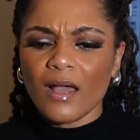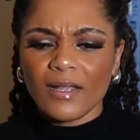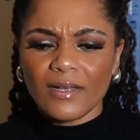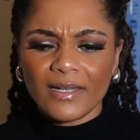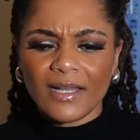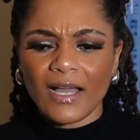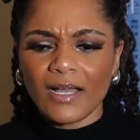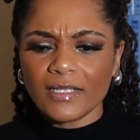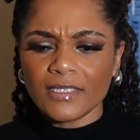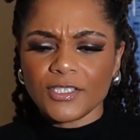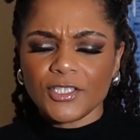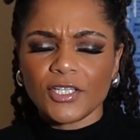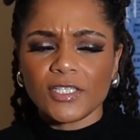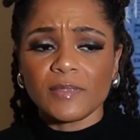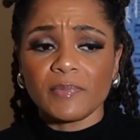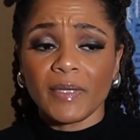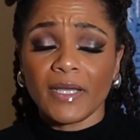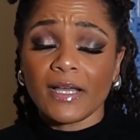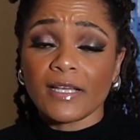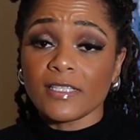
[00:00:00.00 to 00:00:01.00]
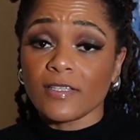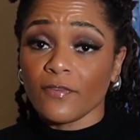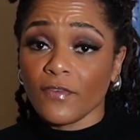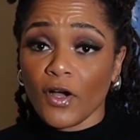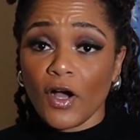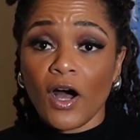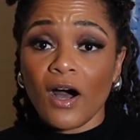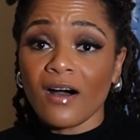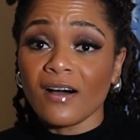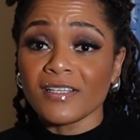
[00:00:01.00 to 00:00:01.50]
Not just because of
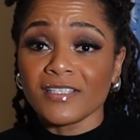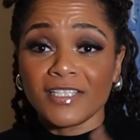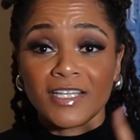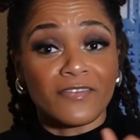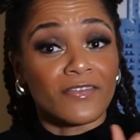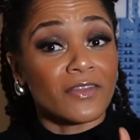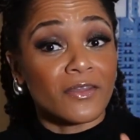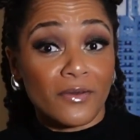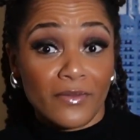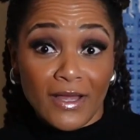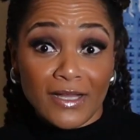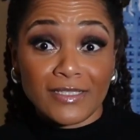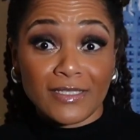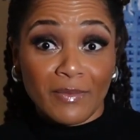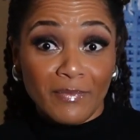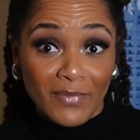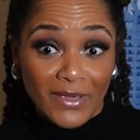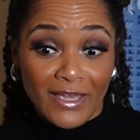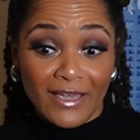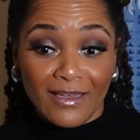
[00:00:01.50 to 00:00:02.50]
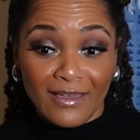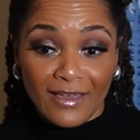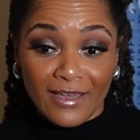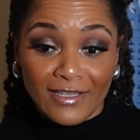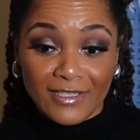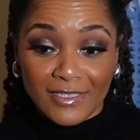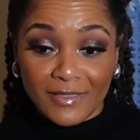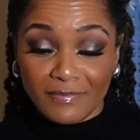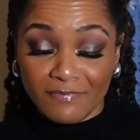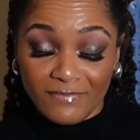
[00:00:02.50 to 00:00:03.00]
cost, even though that's a
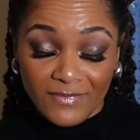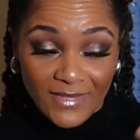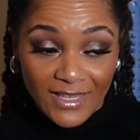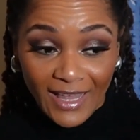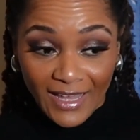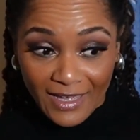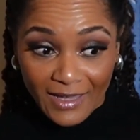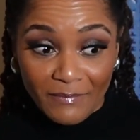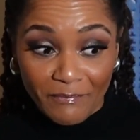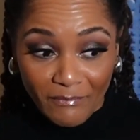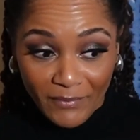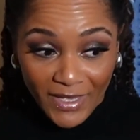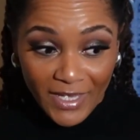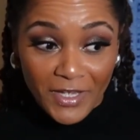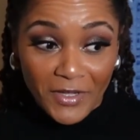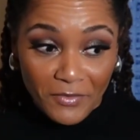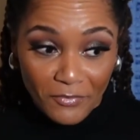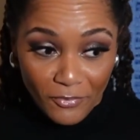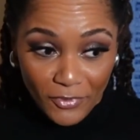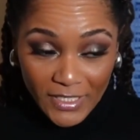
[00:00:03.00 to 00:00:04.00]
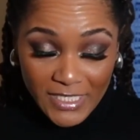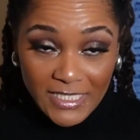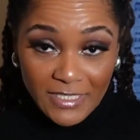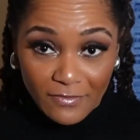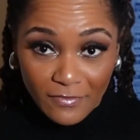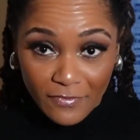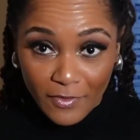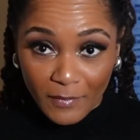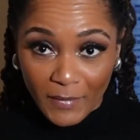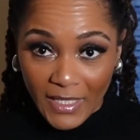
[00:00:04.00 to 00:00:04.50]
big like a big
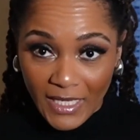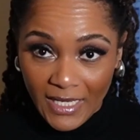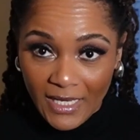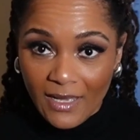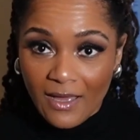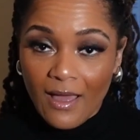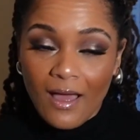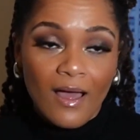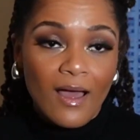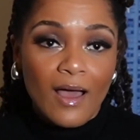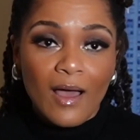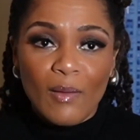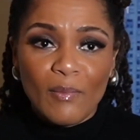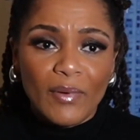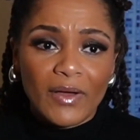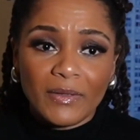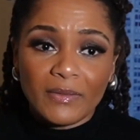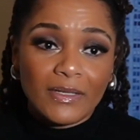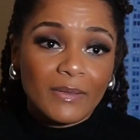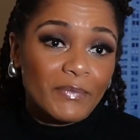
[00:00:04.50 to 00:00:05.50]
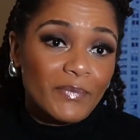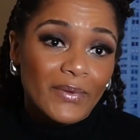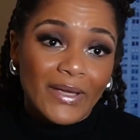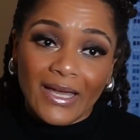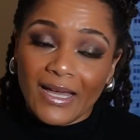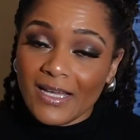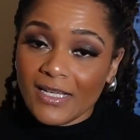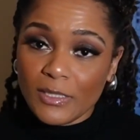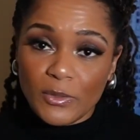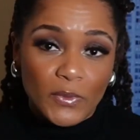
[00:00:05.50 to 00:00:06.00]
reason for me, but
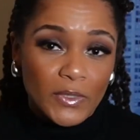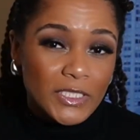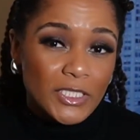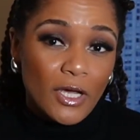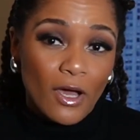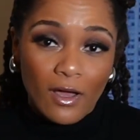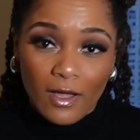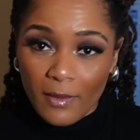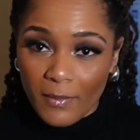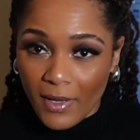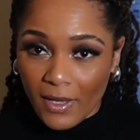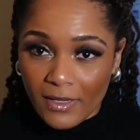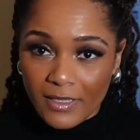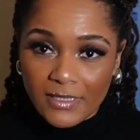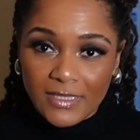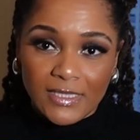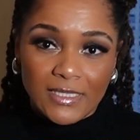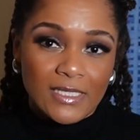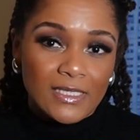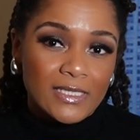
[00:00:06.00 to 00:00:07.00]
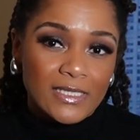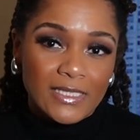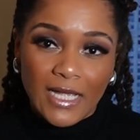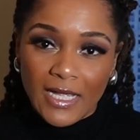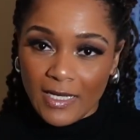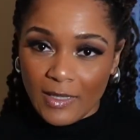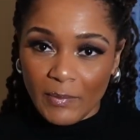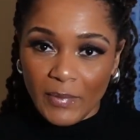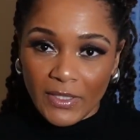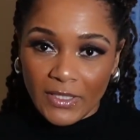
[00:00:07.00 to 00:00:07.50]
because we talk about
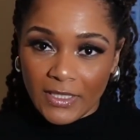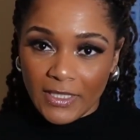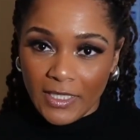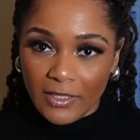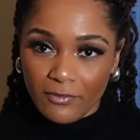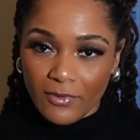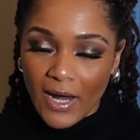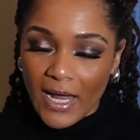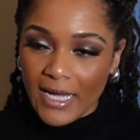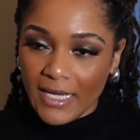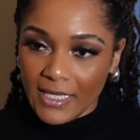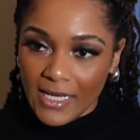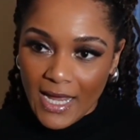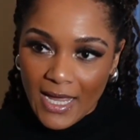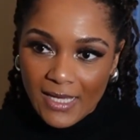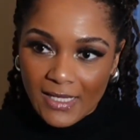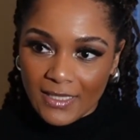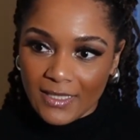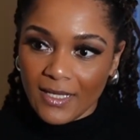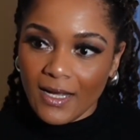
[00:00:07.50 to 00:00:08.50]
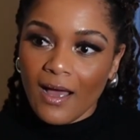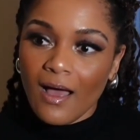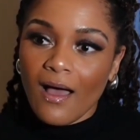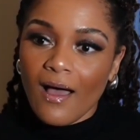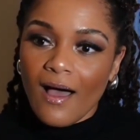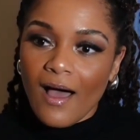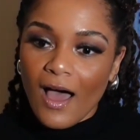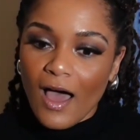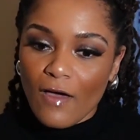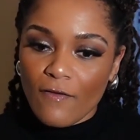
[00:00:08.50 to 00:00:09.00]
sustainability, right? And
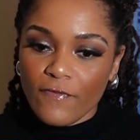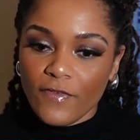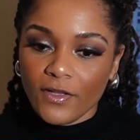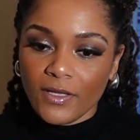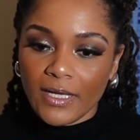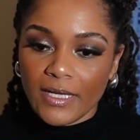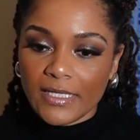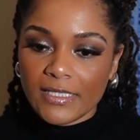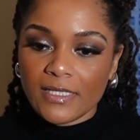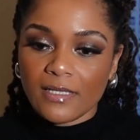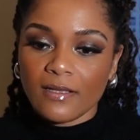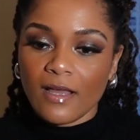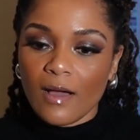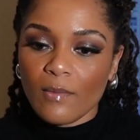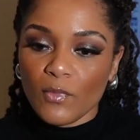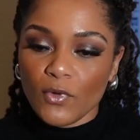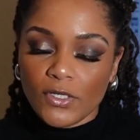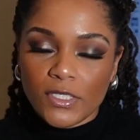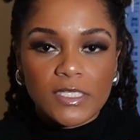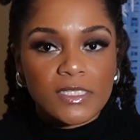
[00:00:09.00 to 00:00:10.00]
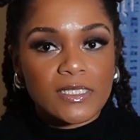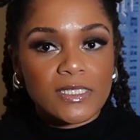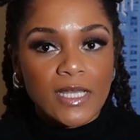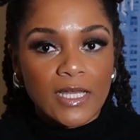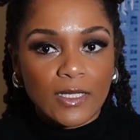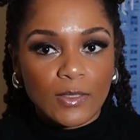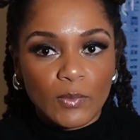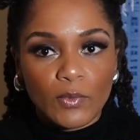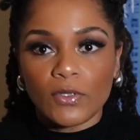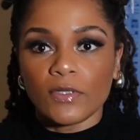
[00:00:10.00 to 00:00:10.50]
I feel like it's a lot more
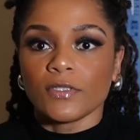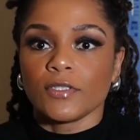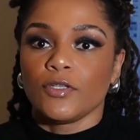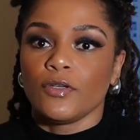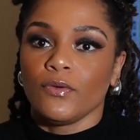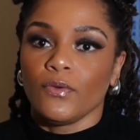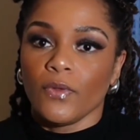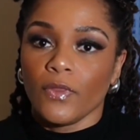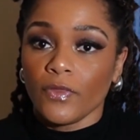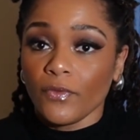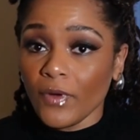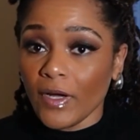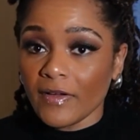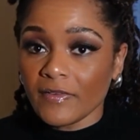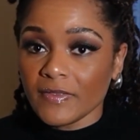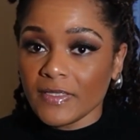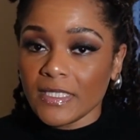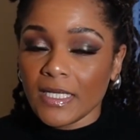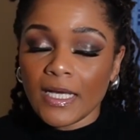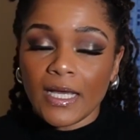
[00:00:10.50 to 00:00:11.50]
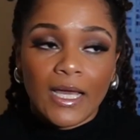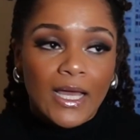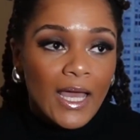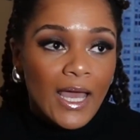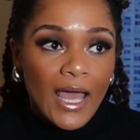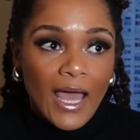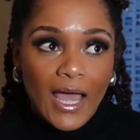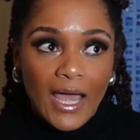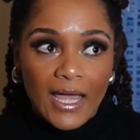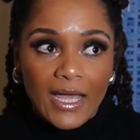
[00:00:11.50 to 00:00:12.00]
sustainable to thrift.
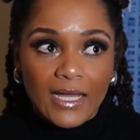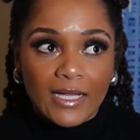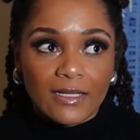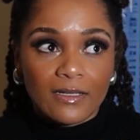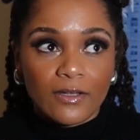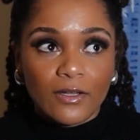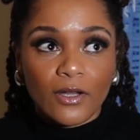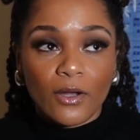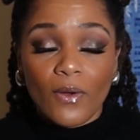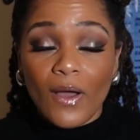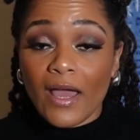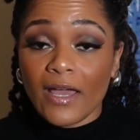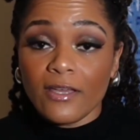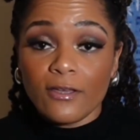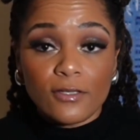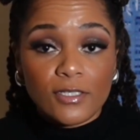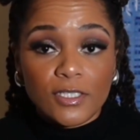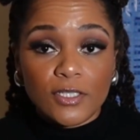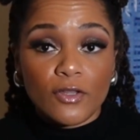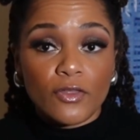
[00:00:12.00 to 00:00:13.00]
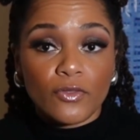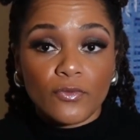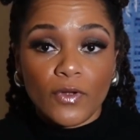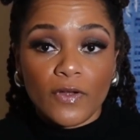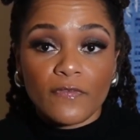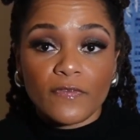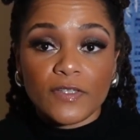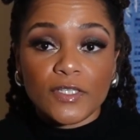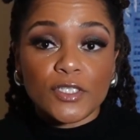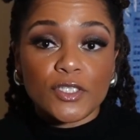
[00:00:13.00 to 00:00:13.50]
And you know, I used to
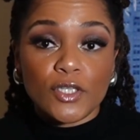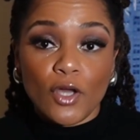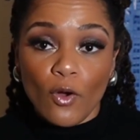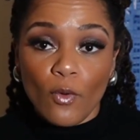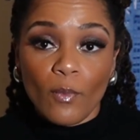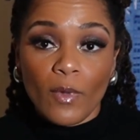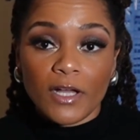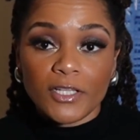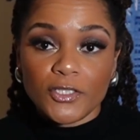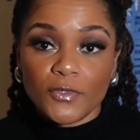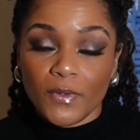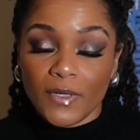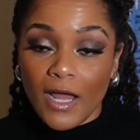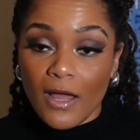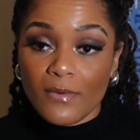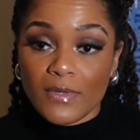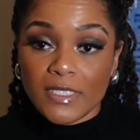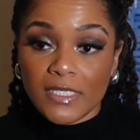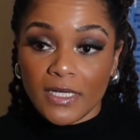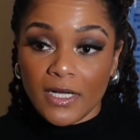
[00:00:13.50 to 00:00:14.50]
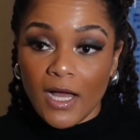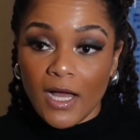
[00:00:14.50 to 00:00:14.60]
thrift so much when I was in